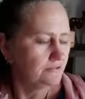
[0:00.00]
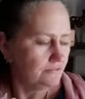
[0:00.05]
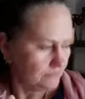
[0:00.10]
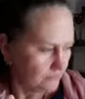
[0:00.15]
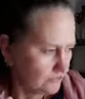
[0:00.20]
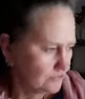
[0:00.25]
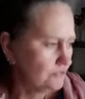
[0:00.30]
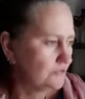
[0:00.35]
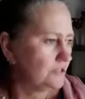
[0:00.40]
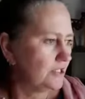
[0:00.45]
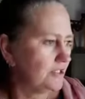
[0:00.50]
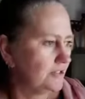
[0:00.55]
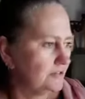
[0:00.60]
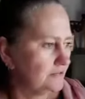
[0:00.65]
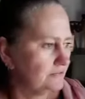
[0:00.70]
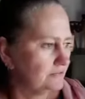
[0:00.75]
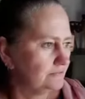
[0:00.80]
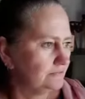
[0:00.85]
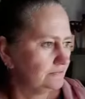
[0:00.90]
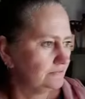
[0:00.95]
good-o,
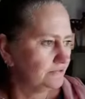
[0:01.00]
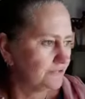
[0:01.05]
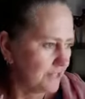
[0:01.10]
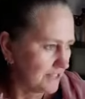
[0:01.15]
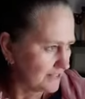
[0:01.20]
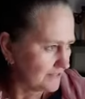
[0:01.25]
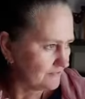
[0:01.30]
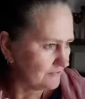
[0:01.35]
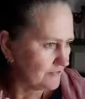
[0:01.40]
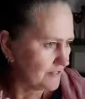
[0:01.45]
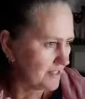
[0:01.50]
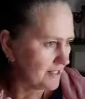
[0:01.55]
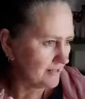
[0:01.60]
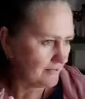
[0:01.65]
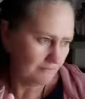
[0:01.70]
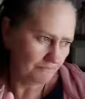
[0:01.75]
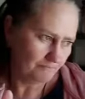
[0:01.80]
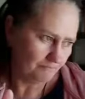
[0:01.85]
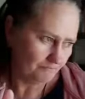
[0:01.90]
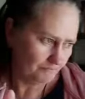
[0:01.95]
thanks for that,
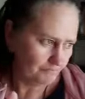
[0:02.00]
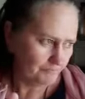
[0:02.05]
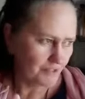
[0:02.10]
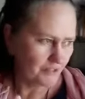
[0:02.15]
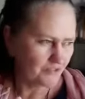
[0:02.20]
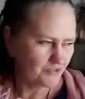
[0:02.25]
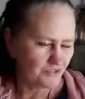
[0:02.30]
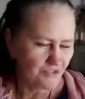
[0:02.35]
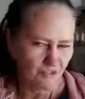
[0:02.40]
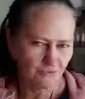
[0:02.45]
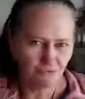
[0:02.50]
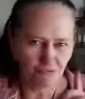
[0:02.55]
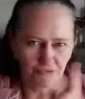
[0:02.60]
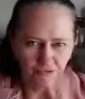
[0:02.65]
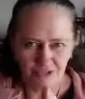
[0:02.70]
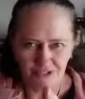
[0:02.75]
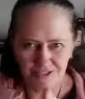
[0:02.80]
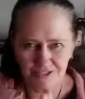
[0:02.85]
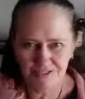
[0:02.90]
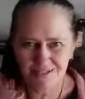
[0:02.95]
but I'll stick with
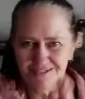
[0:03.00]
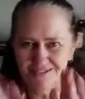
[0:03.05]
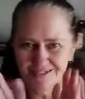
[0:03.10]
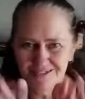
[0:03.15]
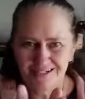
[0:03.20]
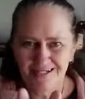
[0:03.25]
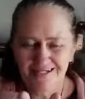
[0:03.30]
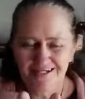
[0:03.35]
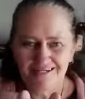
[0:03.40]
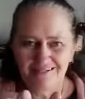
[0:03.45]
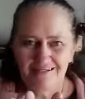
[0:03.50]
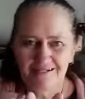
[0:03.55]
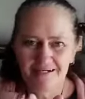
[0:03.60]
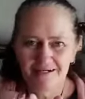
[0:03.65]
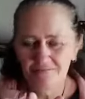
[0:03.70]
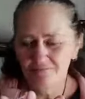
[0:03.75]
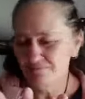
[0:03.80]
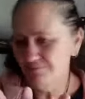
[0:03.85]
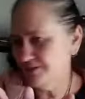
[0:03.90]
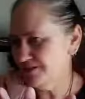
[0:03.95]
this, okay?
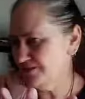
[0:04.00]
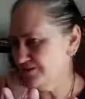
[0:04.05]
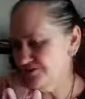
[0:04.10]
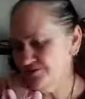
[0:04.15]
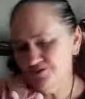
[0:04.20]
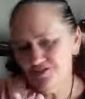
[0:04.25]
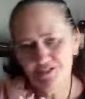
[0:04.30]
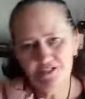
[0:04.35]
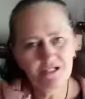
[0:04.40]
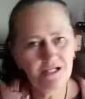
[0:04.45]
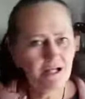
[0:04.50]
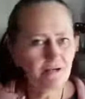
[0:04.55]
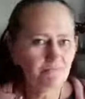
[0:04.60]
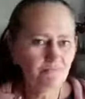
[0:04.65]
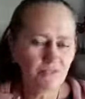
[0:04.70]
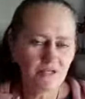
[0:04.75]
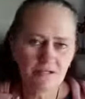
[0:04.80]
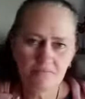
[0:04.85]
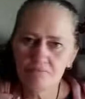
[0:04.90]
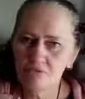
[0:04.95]
But loosening up
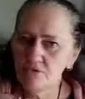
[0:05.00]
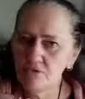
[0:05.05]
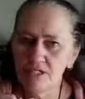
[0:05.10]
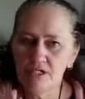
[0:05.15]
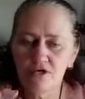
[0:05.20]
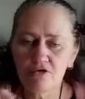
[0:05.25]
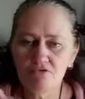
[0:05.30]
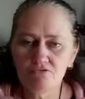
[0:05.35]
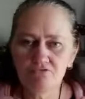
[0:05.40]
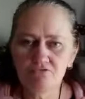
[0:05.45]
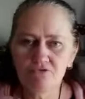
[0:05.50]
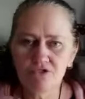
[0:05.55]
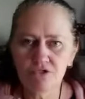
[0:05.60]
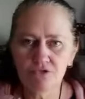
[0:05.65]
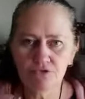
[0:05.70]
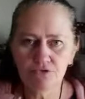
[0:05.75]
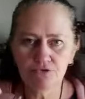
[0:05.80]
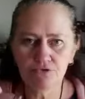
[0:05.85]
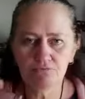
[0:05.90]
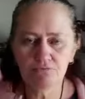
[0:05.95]
that point of
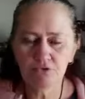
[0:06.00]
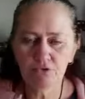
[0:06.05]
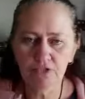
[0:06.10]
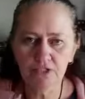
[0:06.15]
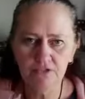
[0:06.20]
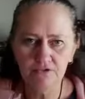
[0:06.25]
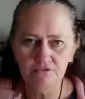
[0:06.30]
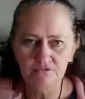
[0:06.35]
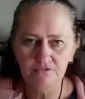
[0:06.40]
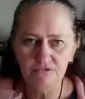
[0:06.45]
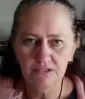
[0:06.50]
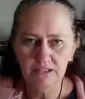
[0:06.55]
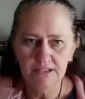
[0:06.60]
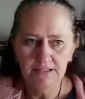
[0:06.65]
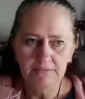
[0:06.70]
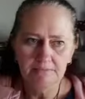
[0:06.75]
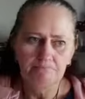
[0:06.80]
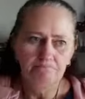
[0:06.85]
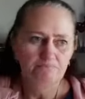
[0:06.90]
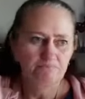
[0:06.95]
view, point of
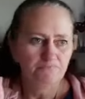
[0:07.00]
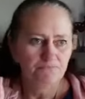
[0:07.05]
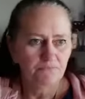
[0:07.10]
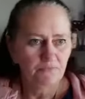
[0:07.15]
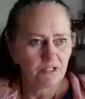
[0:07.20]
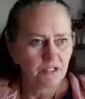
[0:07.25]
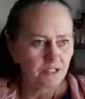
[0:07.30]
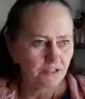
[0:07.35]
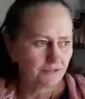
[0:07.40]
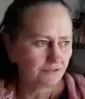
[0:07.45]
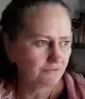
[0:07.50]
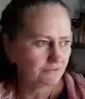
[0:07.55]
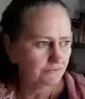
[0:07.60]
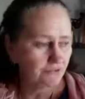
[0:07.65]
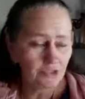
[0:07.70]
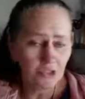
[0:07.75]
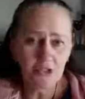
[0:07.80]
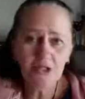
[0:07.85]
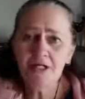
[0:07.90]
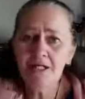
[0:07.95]

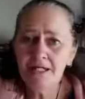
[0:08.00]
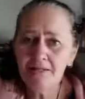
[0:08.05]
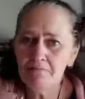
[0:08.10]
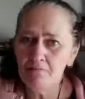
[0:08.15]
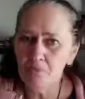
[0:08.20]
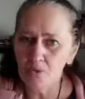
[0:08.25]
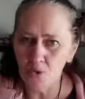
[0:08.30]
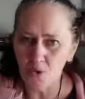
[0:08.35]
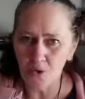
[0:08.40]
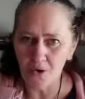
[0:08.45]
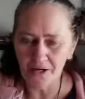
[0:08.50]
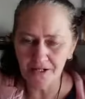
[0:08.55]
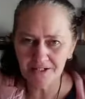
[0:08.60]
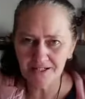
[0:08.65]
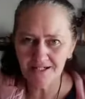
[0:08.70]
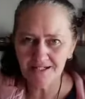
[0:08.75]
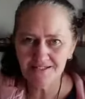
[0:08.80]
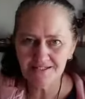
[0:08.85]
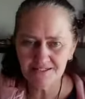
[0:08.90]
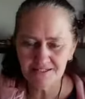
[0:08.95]
learning more,
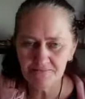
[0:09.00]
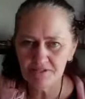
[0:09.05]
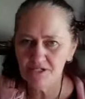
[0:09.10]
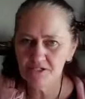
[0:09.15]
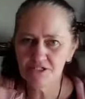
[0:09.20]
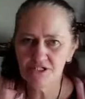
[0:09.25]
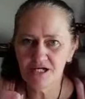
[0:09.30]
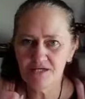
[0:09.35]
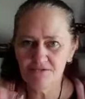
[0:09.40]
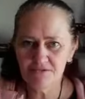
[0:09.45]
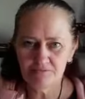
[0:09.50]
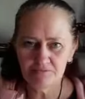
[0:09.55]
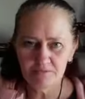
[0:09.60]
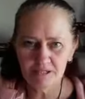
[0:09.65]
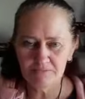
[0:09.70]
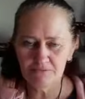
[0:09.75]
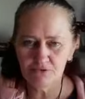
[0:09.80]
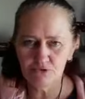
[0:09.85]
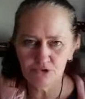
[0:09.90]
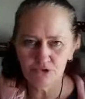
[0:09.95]
okay? Stepping into other
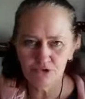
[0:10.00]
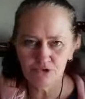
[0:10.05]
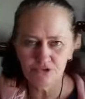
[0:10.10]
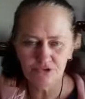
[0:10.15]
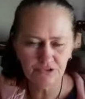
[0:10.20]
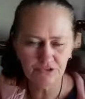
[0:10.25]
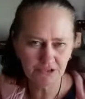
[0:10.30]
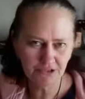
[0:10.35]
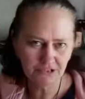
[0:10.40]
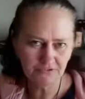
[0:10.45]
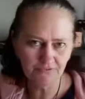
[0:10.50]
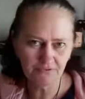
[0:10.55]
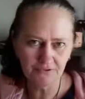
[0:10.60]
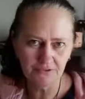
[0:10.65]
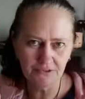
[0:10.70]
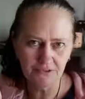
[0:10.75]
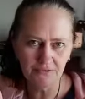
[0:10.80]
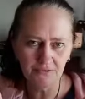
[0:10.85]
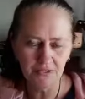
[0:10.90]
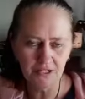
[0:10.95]
people's shoes just for a
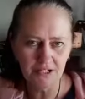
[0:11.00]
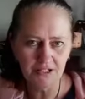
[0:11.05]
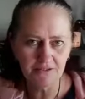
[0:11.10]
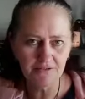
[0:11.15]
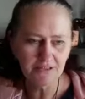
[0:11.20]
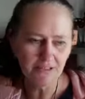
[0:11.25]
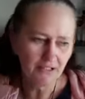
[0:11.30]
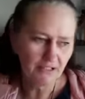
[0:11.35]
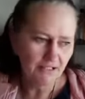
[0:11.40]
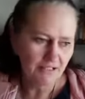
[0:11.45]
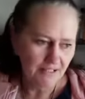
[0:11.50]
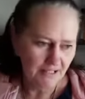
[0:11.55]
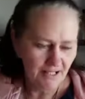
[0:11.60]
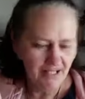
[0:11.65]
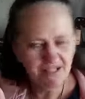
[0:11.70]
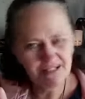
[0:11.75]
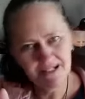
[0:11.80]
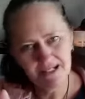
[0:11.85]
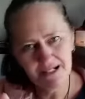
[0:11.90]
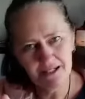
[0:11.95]
little while
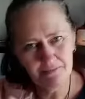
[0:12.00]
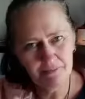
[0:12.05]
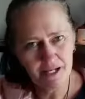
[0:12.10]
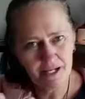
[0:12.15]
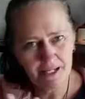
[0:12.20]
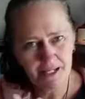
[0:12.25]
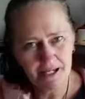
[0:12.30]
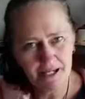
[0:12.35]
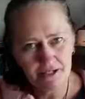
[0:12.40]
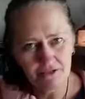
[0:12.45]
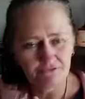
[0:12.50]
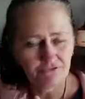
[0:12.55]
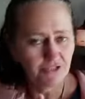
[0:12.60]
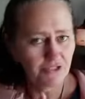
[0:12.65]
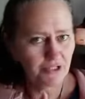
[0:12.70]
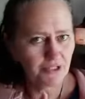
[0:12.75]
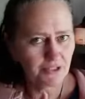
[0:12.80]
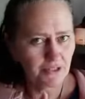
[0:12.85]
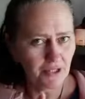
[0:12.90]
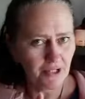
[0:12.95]
and getting back out if you
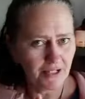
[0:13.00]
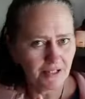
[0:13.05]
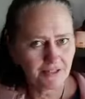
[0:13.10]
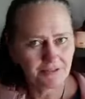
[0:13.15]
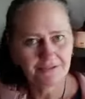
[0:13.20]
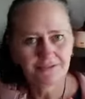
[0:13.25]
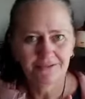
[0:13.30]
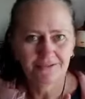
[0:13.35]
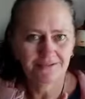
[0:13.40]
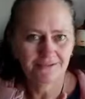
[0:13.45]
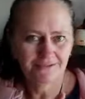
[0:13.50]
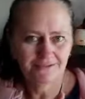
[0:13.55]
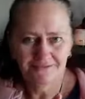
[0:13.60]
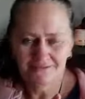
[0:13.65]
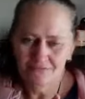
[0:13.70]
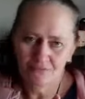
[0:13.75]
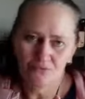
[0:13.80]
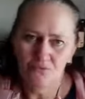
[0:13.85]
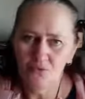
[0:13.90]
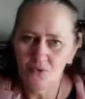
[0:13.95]
don't like
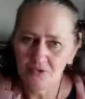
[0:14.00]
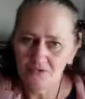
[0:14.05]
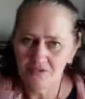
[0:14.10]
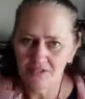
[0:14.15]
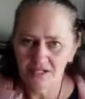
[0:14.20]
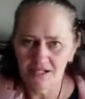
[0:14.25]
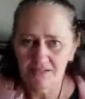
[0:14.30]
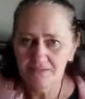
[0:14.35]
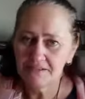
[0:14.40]
what they're